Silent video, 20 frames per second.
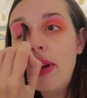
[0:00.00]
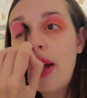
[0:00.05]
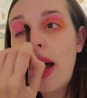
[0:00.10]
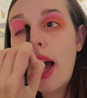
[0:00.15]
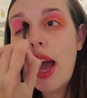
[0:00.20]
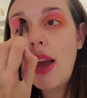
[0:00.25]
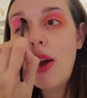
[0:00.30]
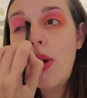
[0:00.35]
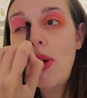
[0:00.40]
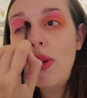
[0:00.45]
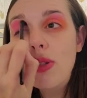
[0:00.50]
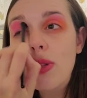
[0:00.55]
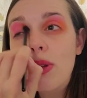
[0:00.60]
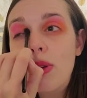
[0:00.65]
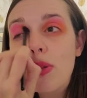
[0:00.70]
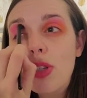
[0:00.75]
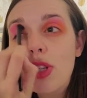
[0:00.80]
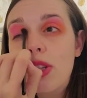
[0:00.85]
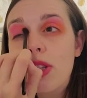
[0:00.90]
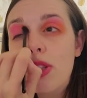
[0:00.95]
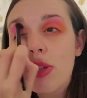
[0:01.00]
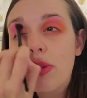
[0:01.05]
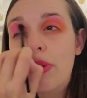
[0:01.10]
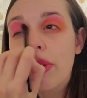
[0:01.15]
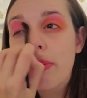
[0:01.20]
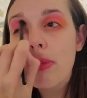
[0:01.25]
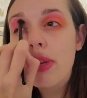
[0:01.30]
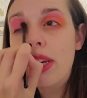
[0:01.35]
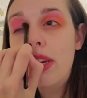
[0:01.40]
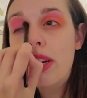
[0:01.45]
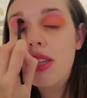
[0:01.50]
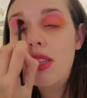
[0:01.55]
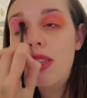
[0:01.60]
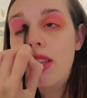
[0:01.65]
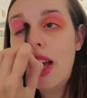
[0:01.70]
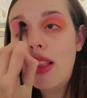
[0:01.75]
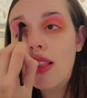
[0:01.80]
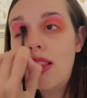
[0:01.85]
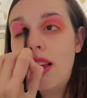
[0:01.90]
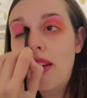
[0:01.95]
I also just do it because
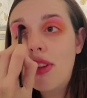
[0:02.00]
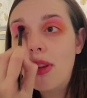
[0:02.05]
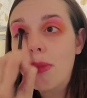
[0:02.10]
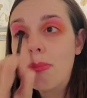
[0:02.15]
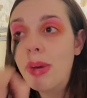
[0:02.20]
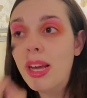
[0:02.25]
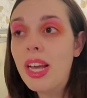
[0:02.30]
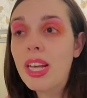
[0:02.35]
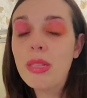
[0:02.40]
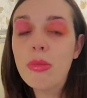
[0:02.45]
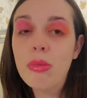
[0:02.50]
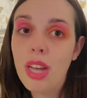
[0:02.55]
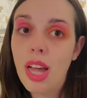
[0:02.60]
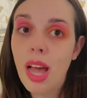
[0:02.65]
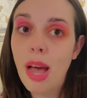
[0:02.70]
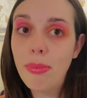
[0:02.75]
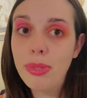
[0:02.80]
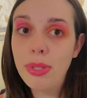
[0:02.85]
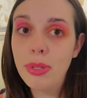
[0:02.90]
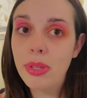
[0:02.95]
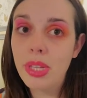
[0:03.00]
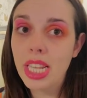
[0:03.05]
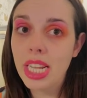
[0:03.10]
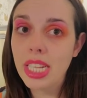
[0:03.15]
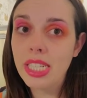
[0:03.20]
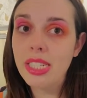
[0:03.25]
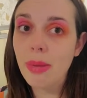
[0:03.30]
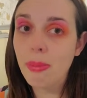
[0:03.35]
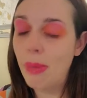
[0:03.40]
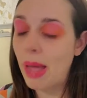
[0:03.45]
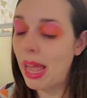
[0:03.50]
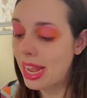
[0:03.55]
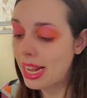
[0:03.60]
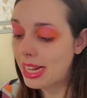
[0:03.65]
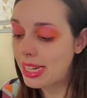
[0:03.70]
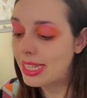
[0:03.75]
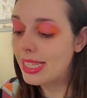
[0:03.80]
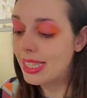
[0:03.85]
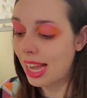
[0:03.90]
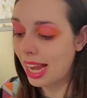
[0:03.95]
I love it. My husband absolutely thinks I'm
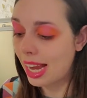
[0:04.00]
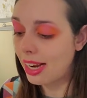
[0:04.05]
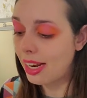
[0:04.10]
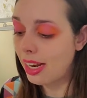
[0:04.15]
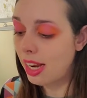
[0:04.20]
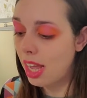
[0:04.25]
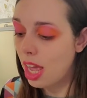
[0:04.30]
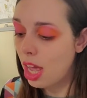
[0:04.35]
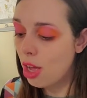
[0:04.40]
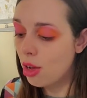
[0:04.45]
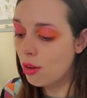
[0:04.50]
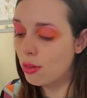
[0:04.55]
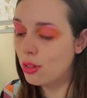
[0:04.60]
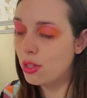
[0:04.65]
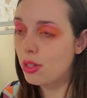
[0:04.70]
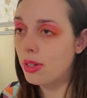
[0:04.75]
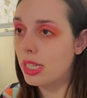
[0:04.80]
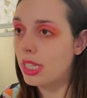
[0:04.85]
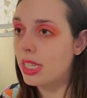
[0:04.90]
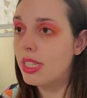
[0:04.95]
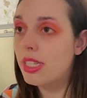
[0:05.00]
insane for doing this